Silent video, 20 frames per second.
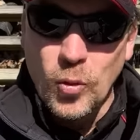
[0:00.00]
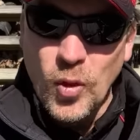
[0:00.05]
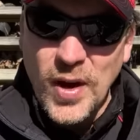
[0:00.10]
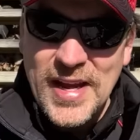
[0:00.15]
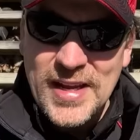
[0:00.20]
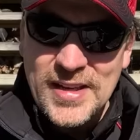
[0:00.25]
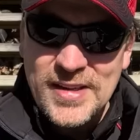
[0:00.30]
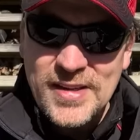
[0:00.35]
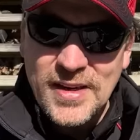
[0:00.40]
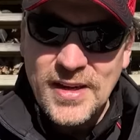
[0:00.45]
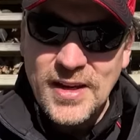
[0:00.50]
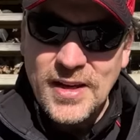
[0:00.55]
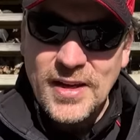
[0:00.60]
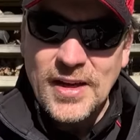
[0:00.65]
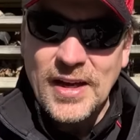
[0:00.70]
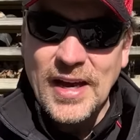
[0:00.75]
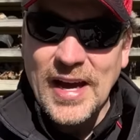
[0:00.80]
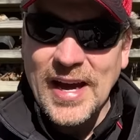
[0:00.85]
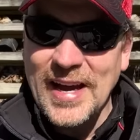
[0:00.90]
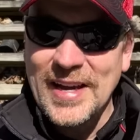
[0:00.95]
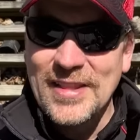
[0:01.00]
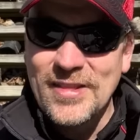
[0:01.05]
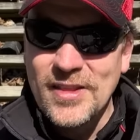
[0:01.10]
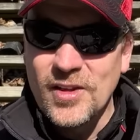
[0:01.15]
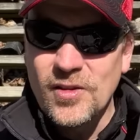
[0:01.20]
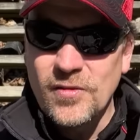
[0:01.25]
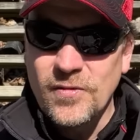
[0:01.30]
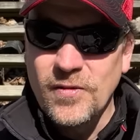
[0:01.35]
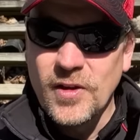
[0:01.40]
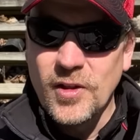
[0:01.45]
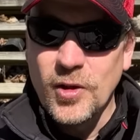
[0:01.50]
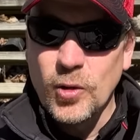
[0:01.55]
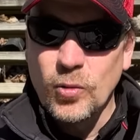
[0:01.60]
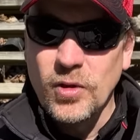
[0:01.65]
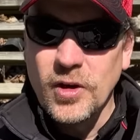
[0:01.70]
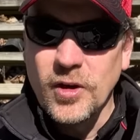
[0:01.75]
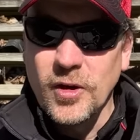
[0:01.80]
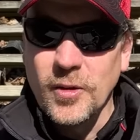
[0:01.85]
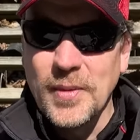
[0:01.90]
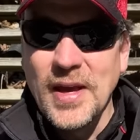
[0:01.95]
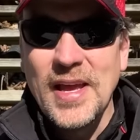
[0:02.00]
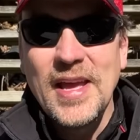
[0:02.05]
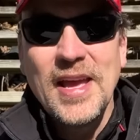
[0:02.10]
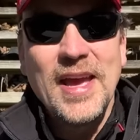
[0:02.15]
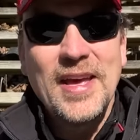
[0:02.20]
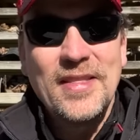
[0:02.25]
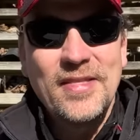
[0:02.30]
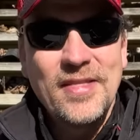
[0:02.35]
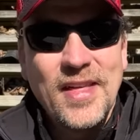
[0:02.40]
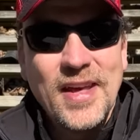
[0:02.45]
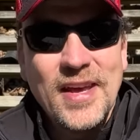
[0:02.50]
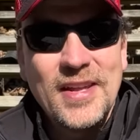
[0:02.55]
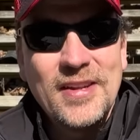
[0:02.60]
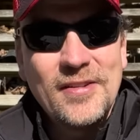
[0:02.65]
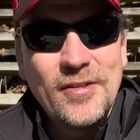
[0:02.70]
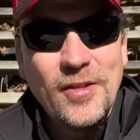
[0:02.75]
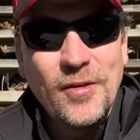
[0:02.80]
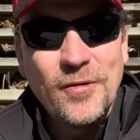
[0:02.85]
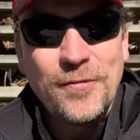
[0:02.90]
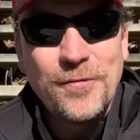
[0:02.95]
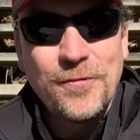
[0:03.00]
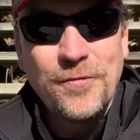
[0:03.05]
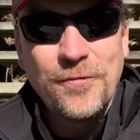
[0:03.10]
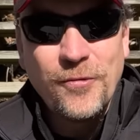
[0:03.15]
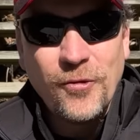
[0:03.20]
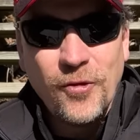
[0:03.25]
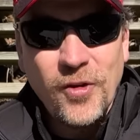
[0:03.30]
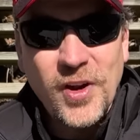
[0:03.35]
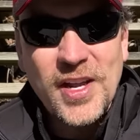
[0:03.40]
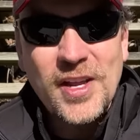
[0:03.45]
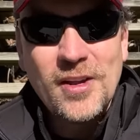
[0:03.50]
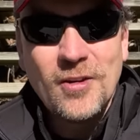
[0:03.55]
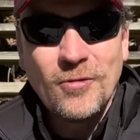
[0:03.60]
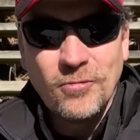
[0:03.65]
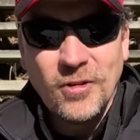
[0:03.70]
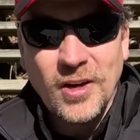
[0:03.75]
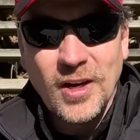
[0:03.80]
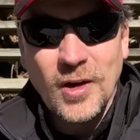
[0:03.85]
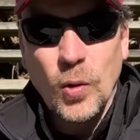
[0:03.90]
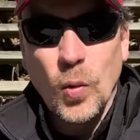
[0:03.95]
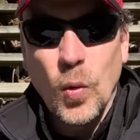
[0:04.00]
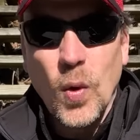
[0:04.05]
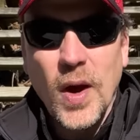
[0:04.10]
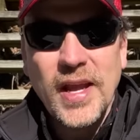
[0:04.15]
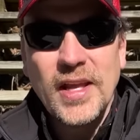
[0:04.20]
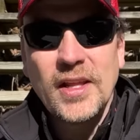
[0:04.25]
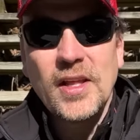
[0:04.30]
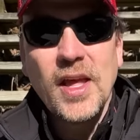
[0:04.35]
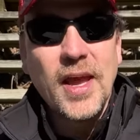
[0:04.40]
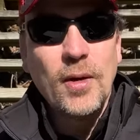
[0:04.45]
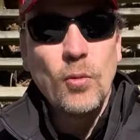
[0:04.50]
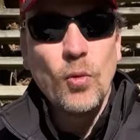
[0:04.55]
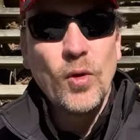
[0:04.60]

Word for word: weight on this filler worm and then the free rig weight. And